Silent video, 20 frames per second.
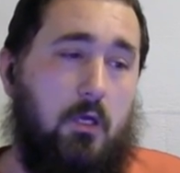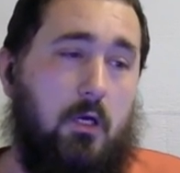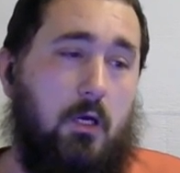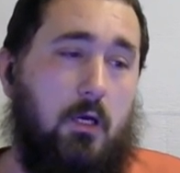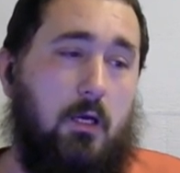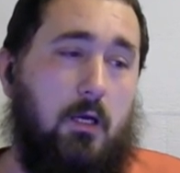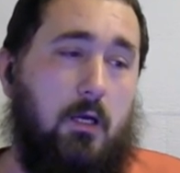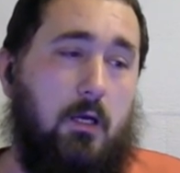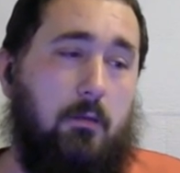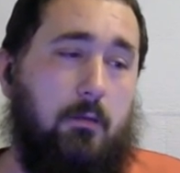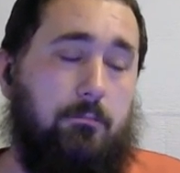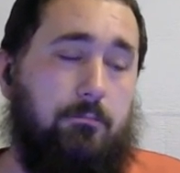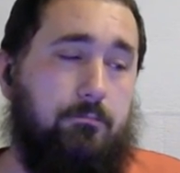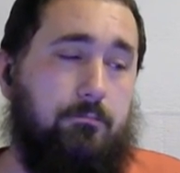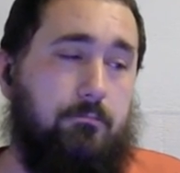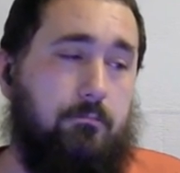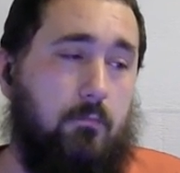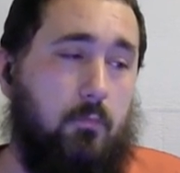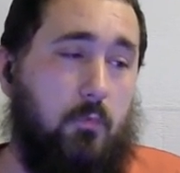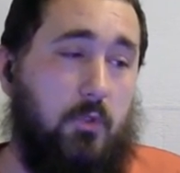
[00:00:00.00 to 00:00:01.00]
Um,
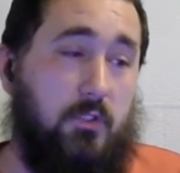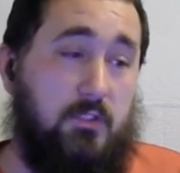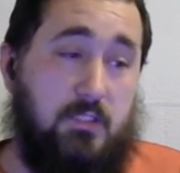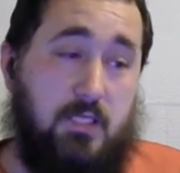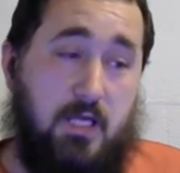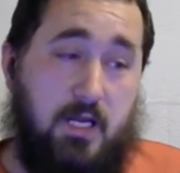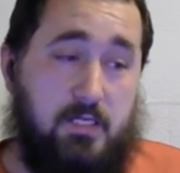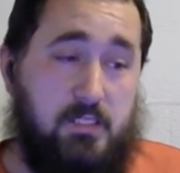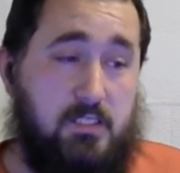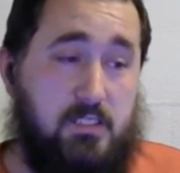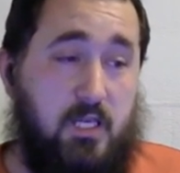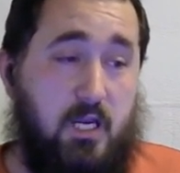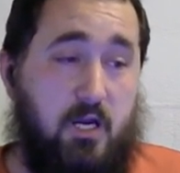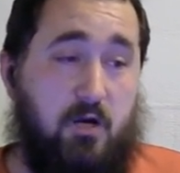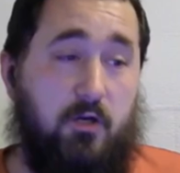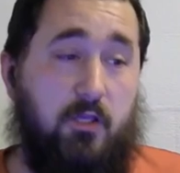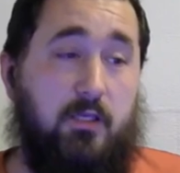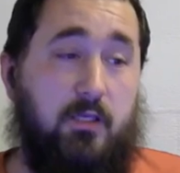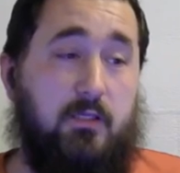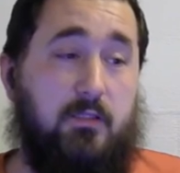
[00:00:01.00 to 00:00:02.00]
What's kind of
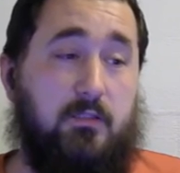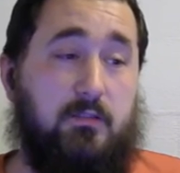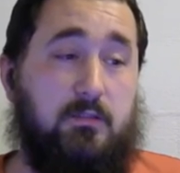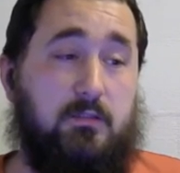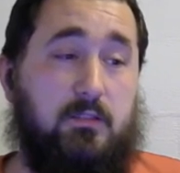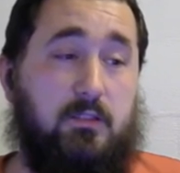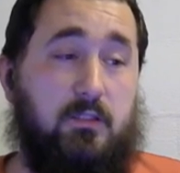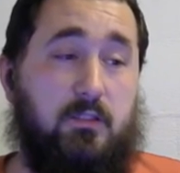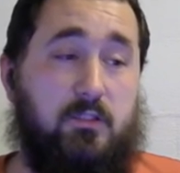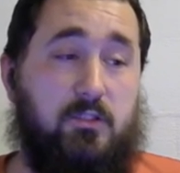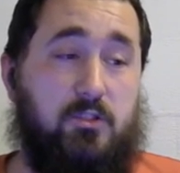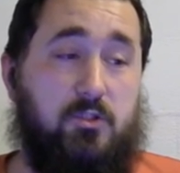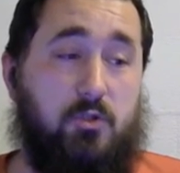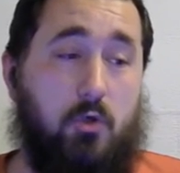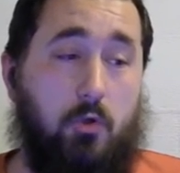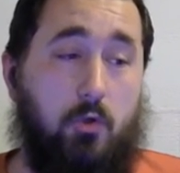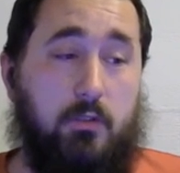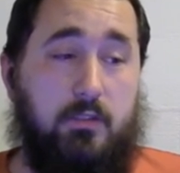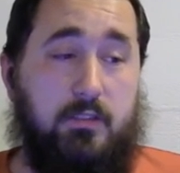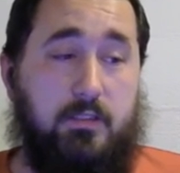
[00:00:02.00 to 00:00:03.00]
scary is the
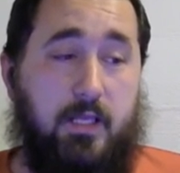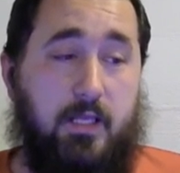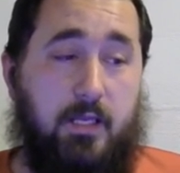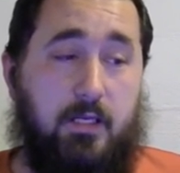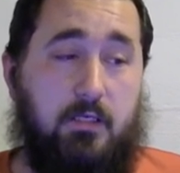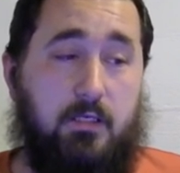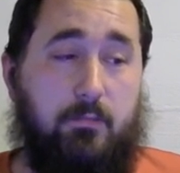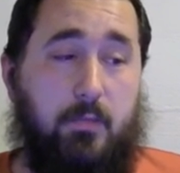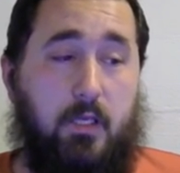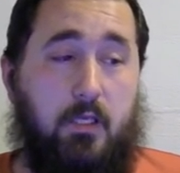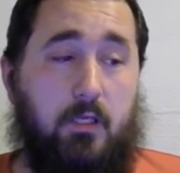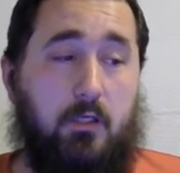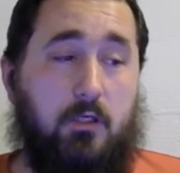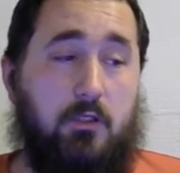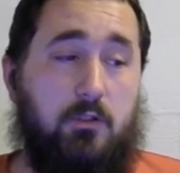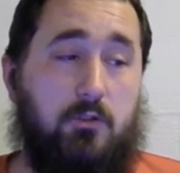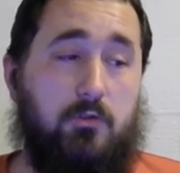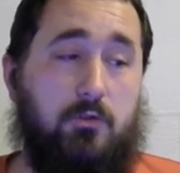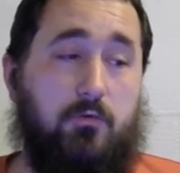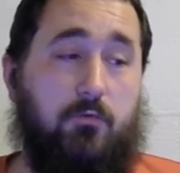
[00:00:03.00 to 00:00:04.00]
stolen data may
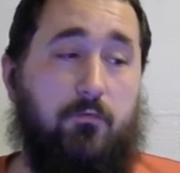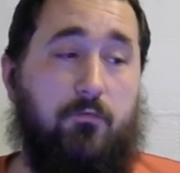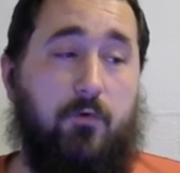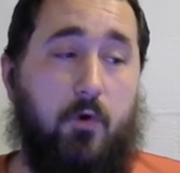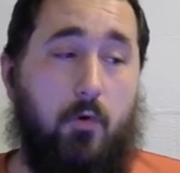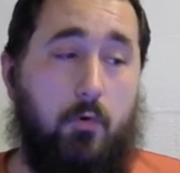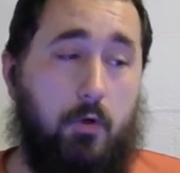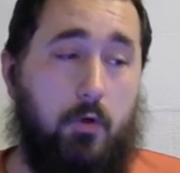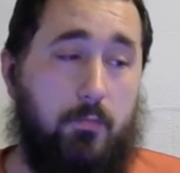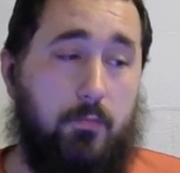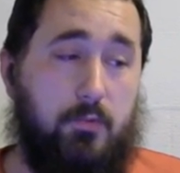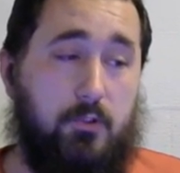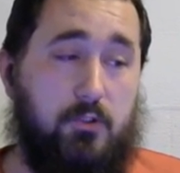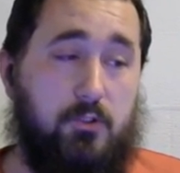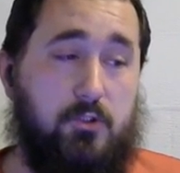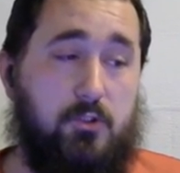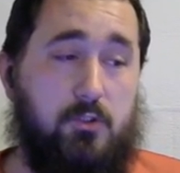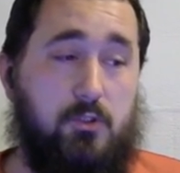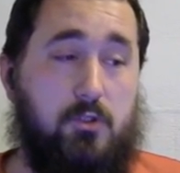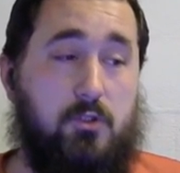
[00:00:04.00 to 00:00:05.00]
include phone
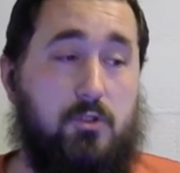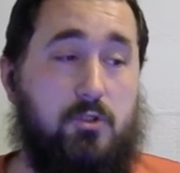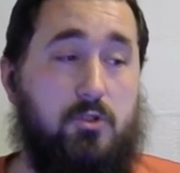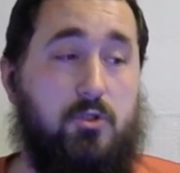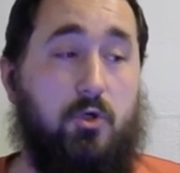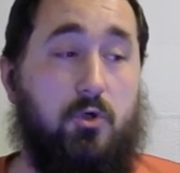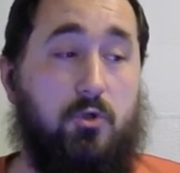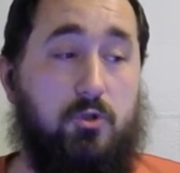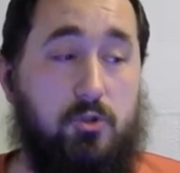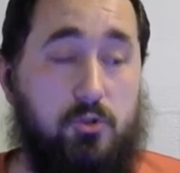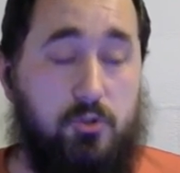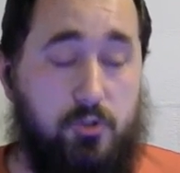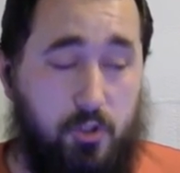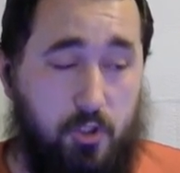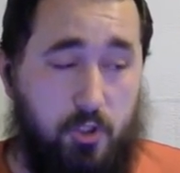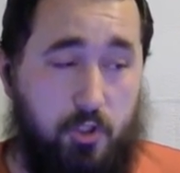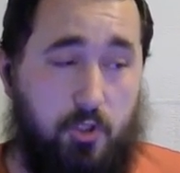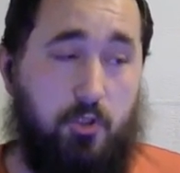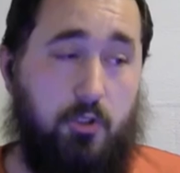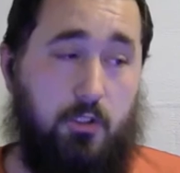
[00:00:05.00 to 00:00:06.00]
numbers, social
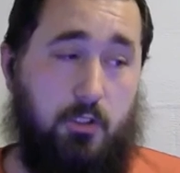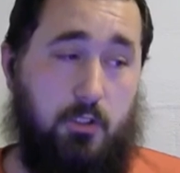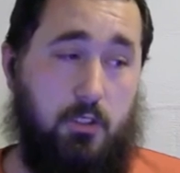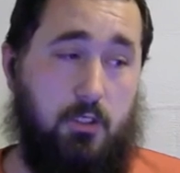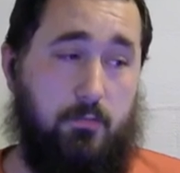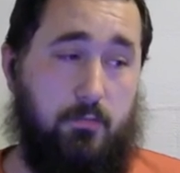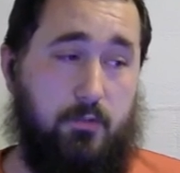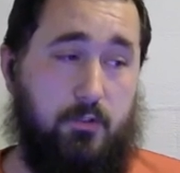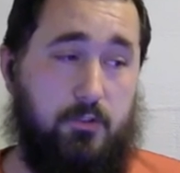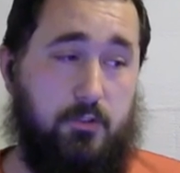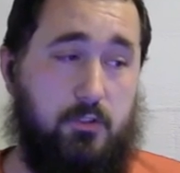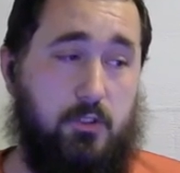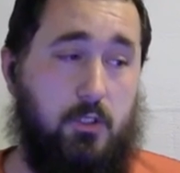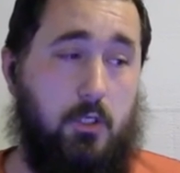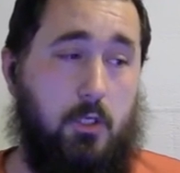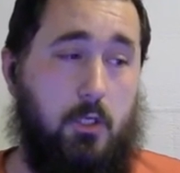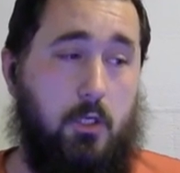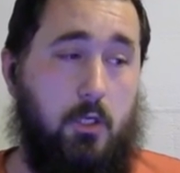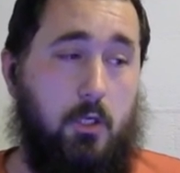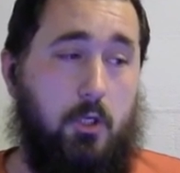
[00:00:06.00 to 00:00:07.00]
security numbers,
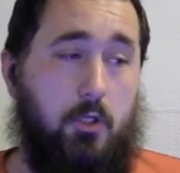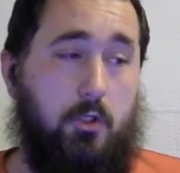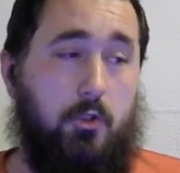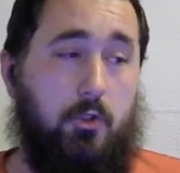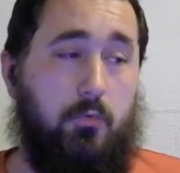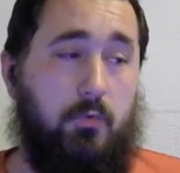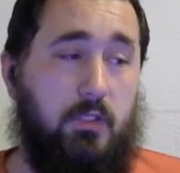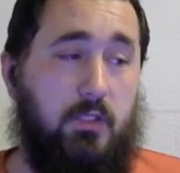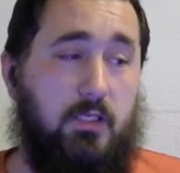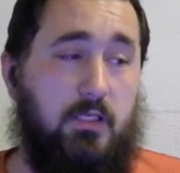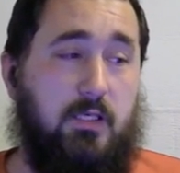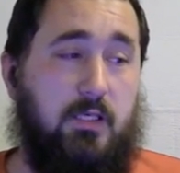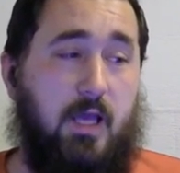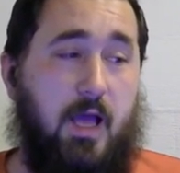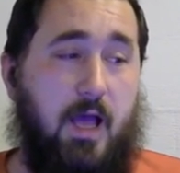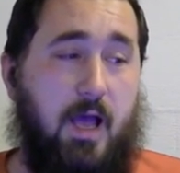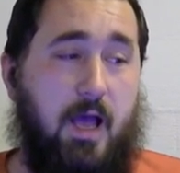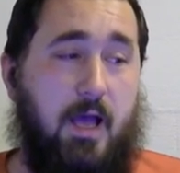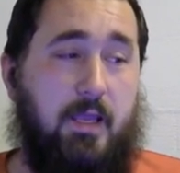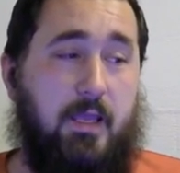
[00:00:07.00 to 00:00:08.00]
unique
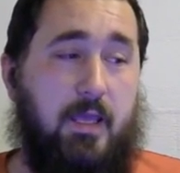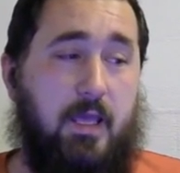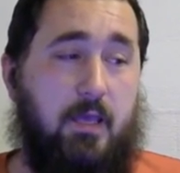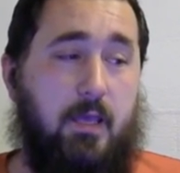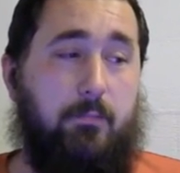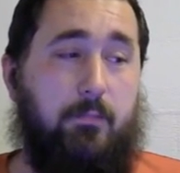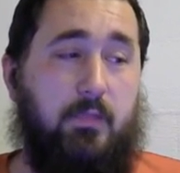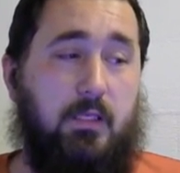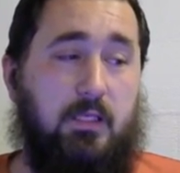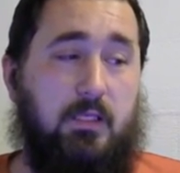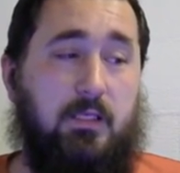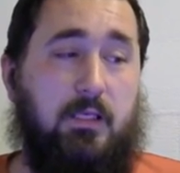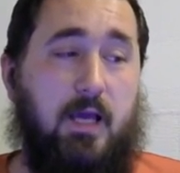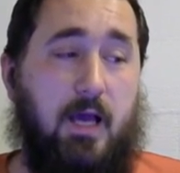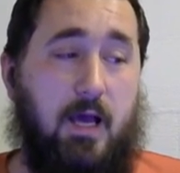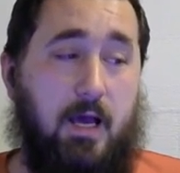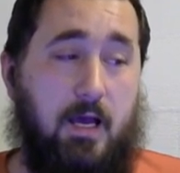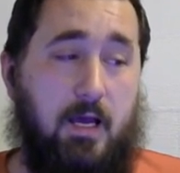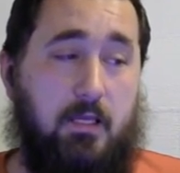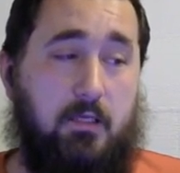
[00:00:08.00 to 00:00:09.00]

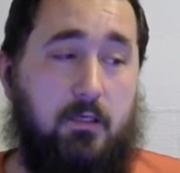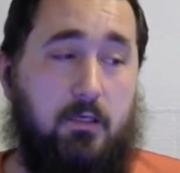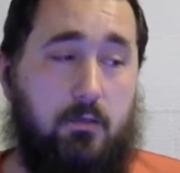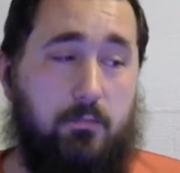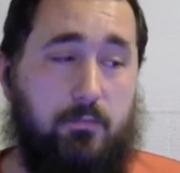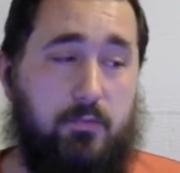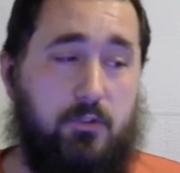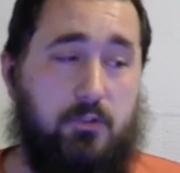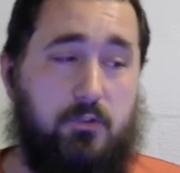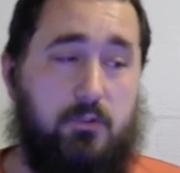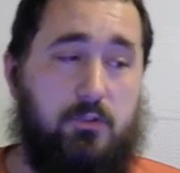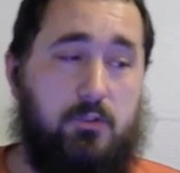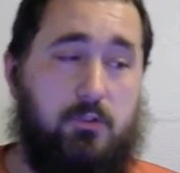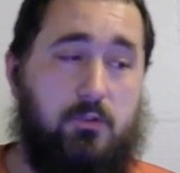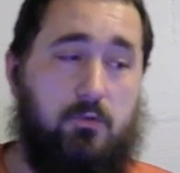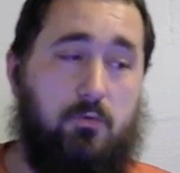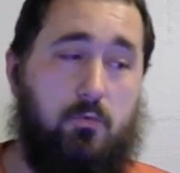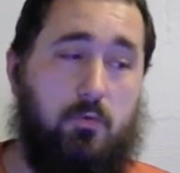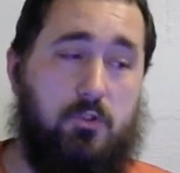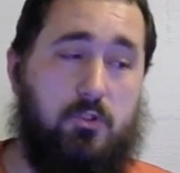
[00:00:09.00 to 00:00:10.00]
IMEI
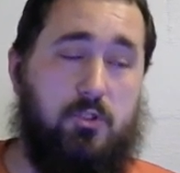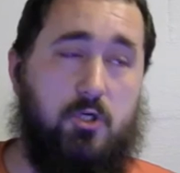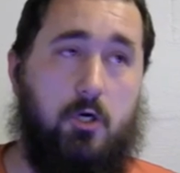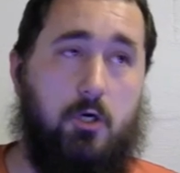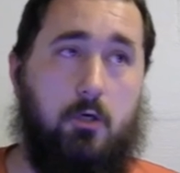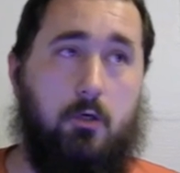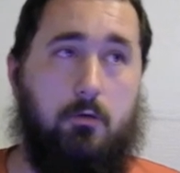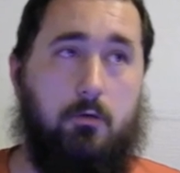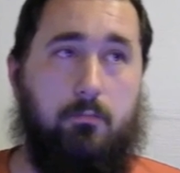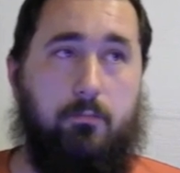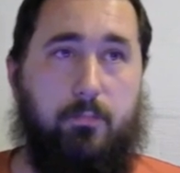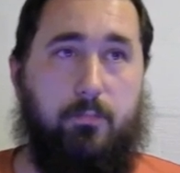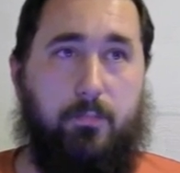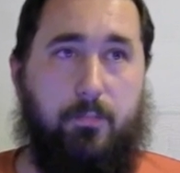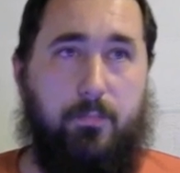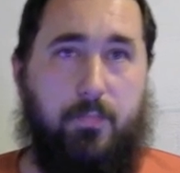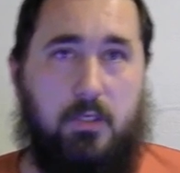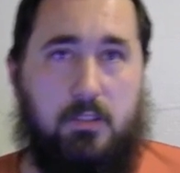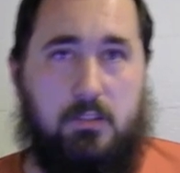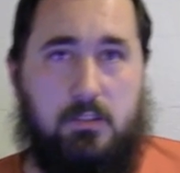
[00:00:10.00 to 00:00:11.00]
numbers, which are
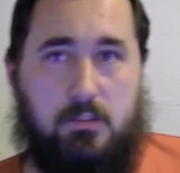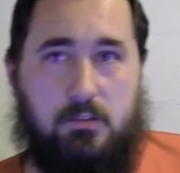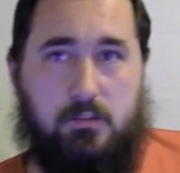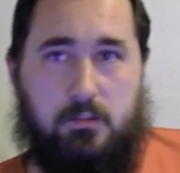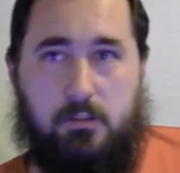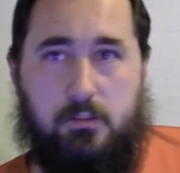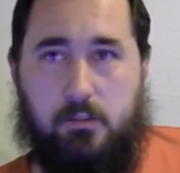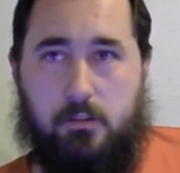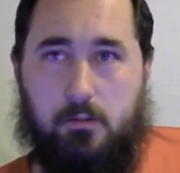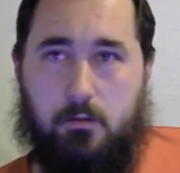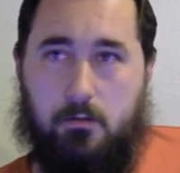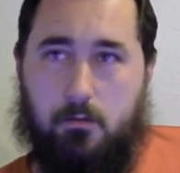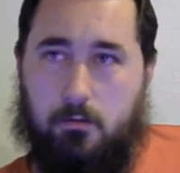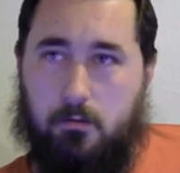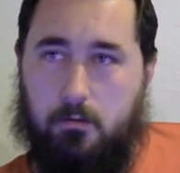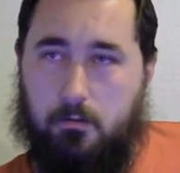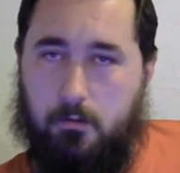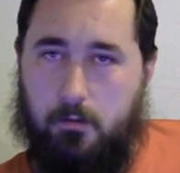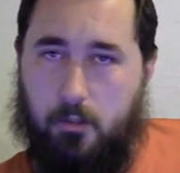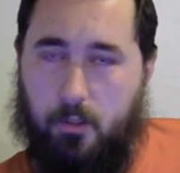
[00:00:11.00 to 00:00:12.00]
basically
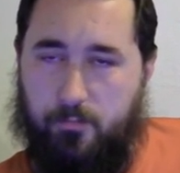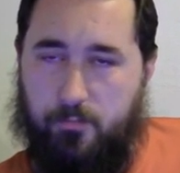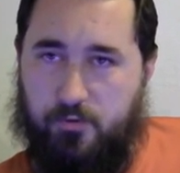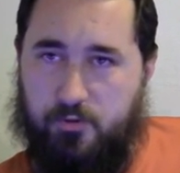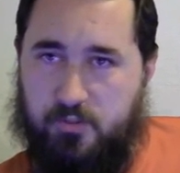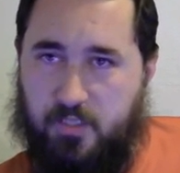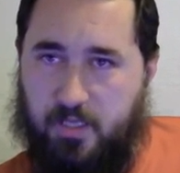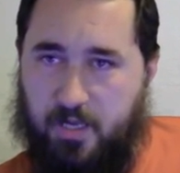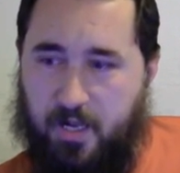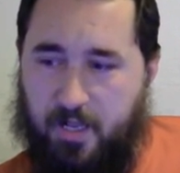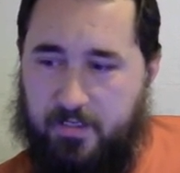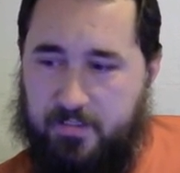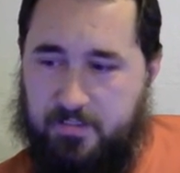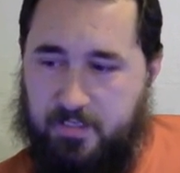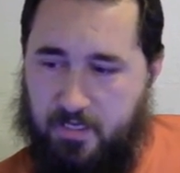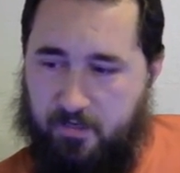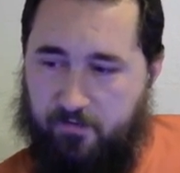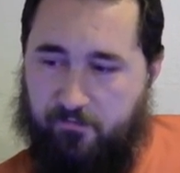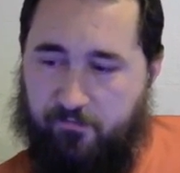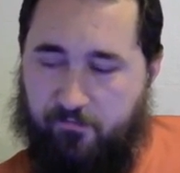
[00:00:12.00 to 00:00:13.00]
numbers that
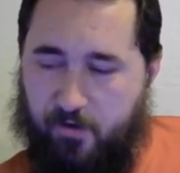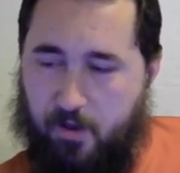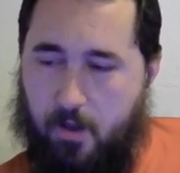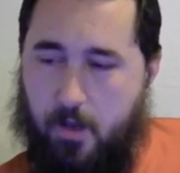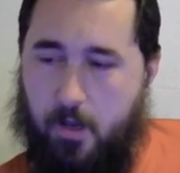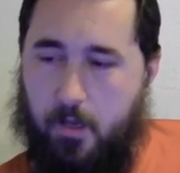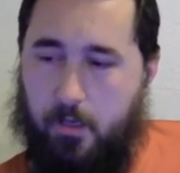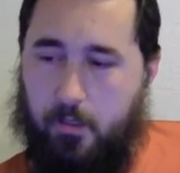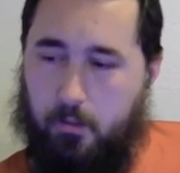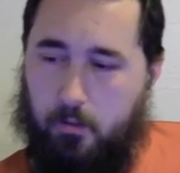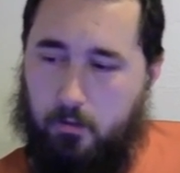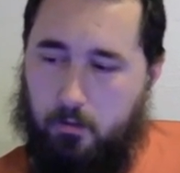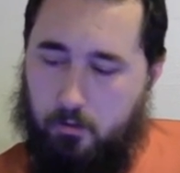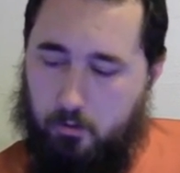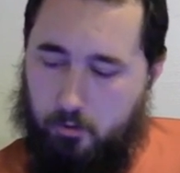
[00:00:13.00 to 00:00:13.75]
identify